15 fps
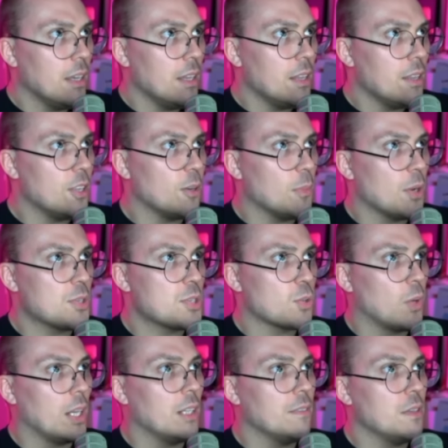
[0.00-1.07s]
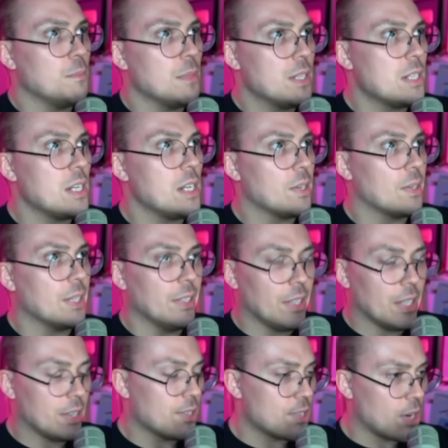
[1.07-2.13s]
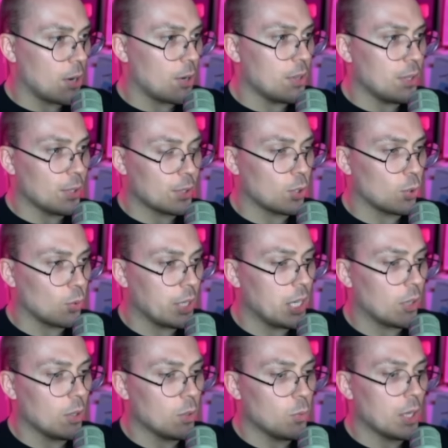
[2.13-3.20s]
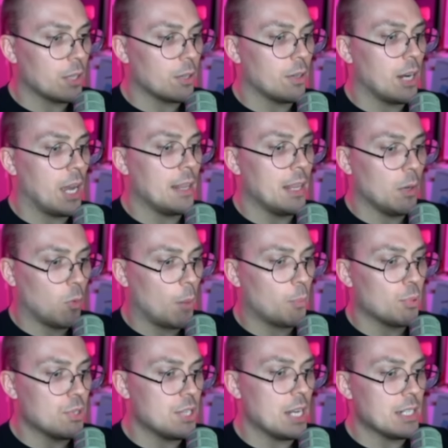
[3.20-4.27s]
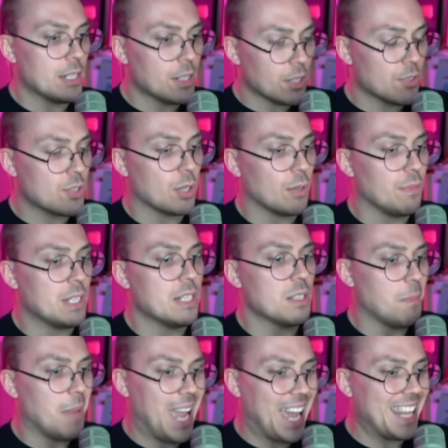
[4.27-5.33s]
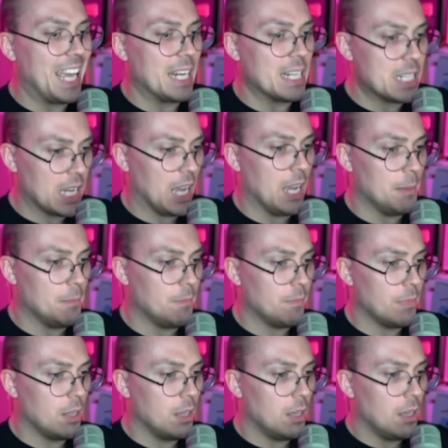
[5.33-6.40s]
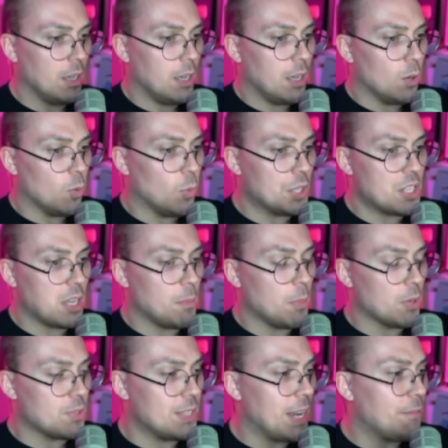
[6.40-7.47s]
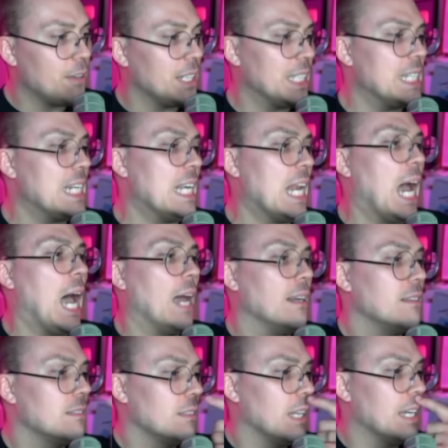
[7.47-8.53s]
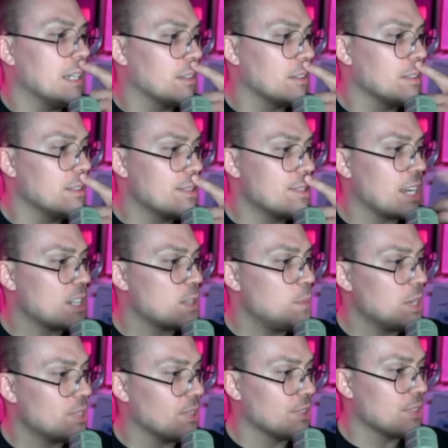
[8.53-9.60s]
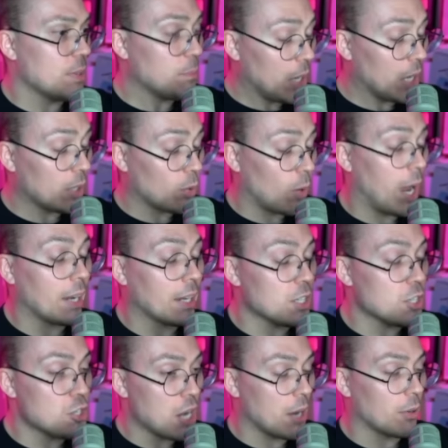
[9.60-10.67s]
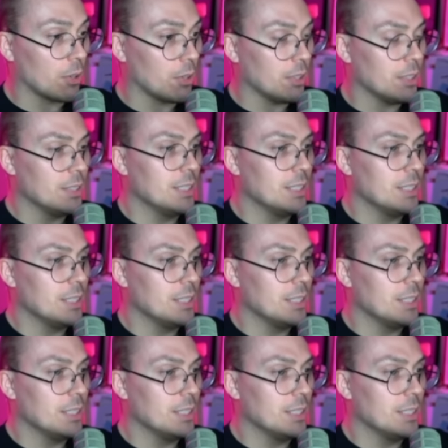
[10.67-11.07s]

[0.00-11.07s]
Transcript: their most relevant material at the start of their career and whether or not they represented conservatism at that time, which they most definitely did not. Like, the Sex Pistols and punk rock in general